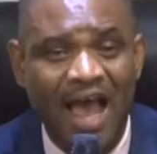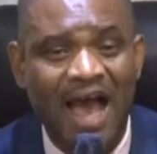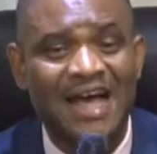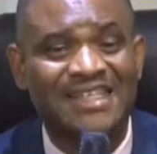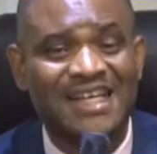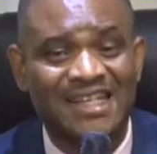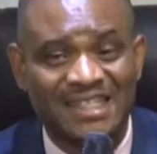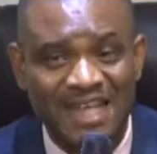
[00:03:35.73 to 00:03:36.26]

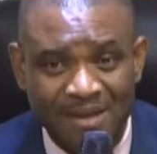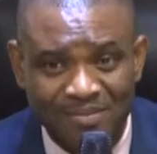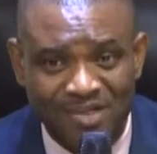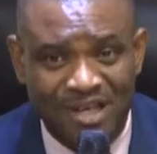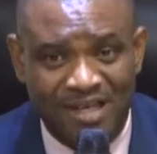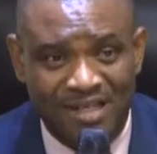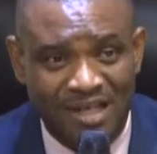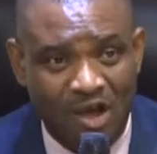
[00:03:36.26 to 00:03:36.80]
has
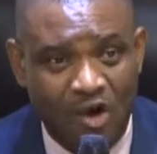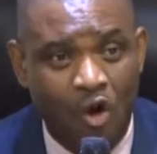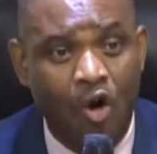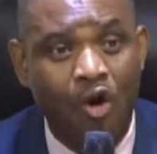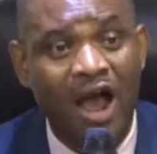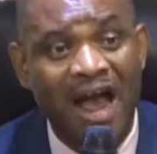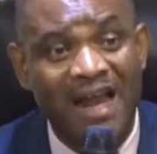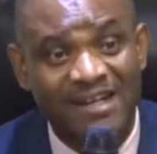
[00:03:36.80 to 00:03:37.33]
attempted
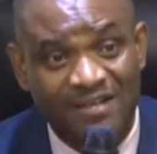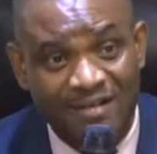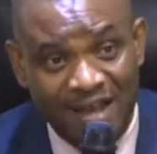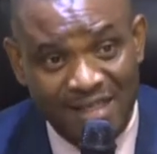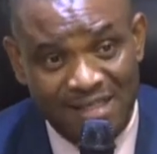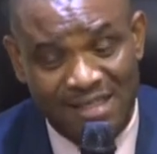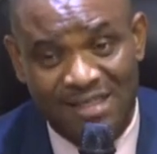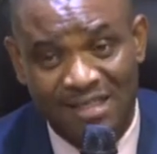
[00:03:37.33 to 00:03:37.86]
or
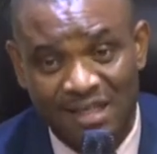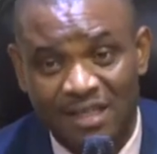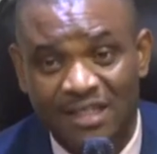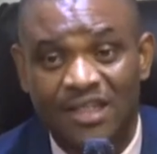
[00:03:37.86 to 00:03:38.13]
addressed